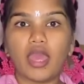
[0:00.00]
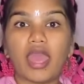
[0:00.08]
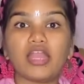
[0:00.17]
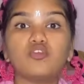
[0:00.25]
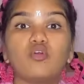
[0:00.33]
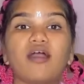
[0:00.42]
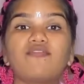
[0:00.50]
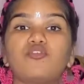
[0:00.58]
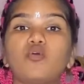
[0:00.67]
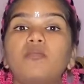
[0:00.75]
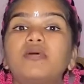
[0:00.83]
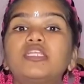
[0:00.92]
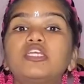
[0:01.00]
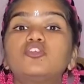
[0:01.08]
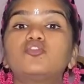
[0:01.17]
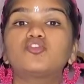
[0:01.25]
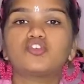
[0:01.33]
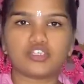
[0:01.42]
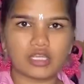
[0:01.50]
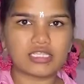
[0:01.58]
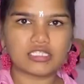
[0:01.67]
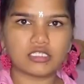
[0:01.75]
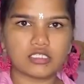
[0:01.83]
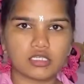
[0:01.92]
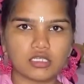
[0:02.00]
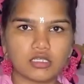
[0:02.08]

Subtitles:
and you have nobody to trust,